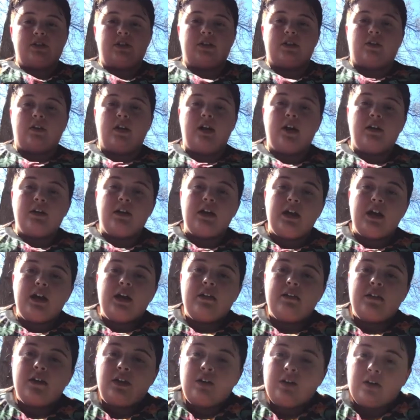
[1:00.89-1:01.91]
to the ground.
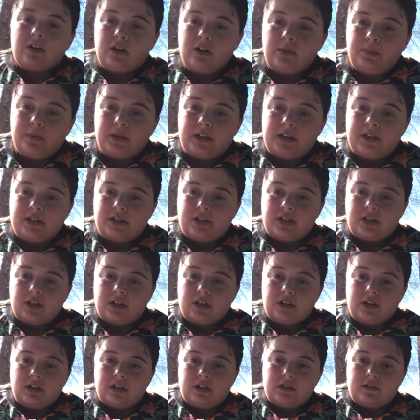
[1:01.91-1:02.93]
Then you're going to place
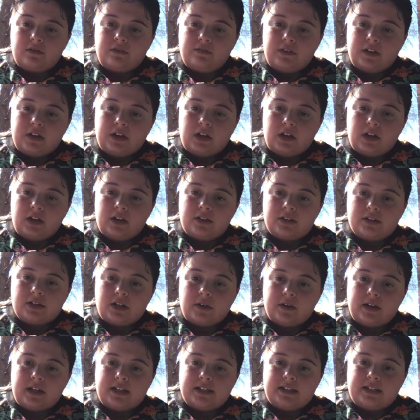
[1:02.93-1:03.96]
your fingers
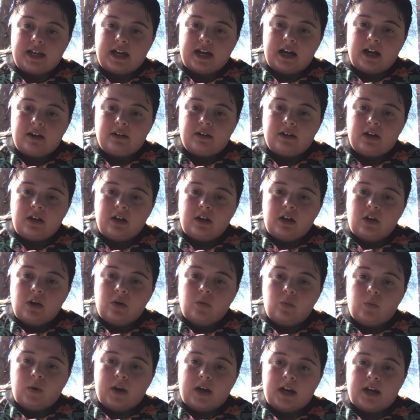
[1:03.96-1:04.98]
going down,
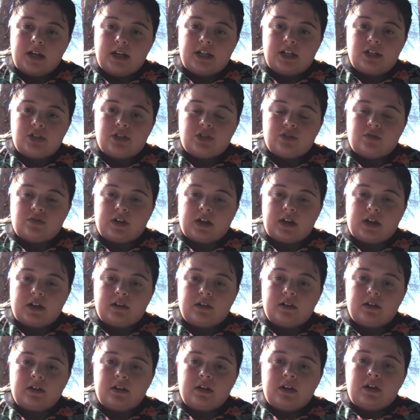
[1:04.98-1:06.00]
one on each
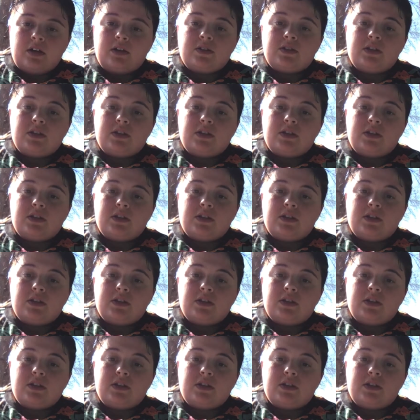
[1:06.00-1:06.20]
string.